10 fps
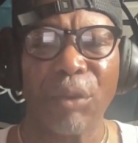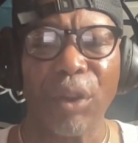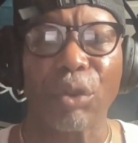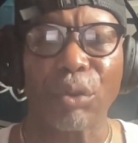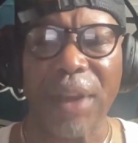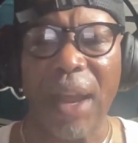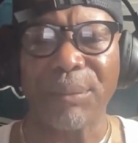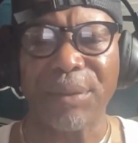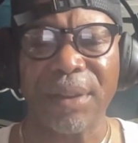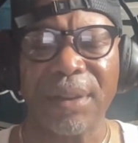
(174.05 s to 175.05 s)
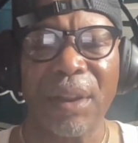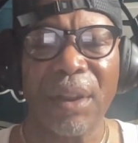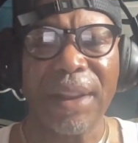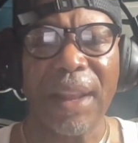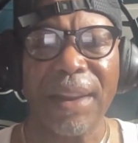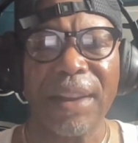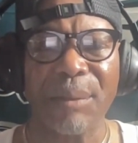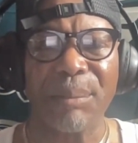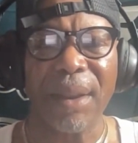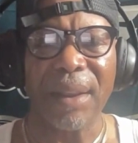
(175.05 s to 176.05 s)
critical times that
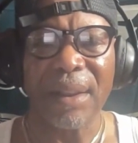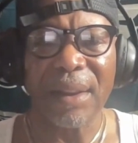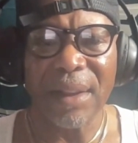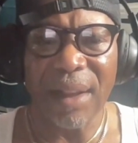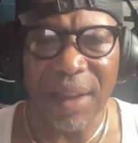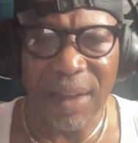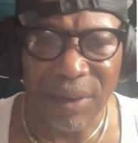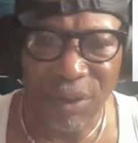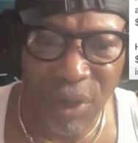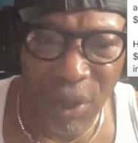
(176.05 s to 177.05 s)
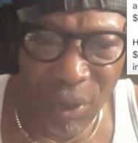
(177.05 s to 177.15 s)
need to be. And,